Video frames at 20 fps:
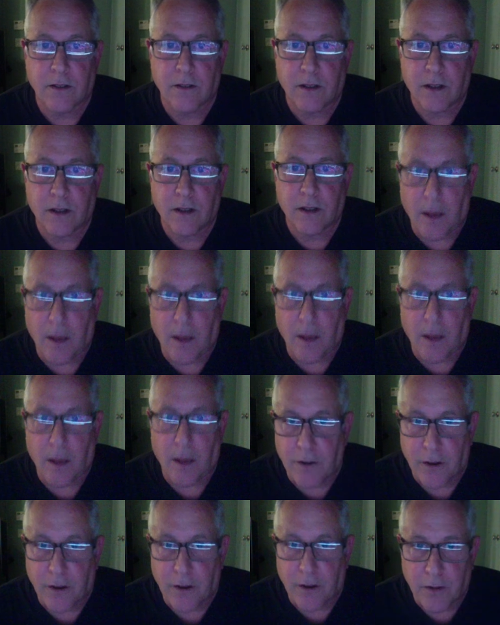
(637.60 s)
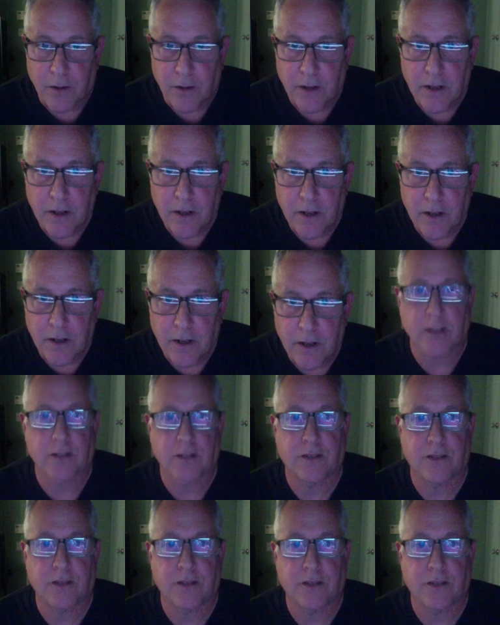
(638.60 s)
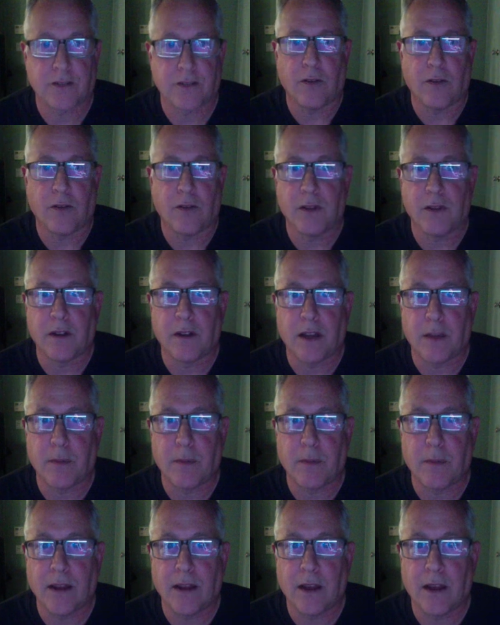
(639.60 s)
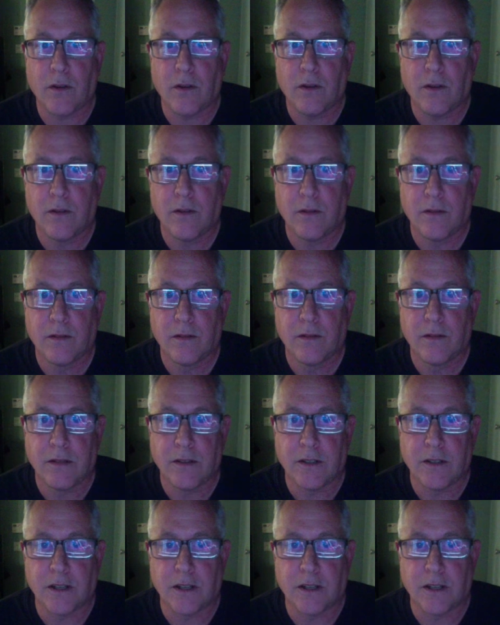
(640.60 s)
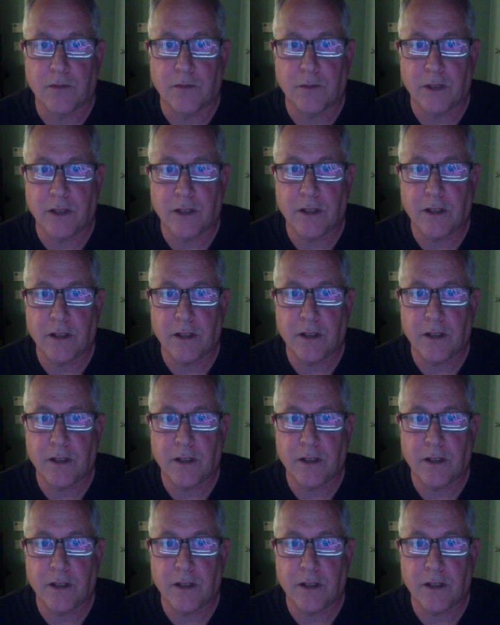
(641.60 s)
happen fairly quickly in the next. I don't believe it'll happen now. In the next week,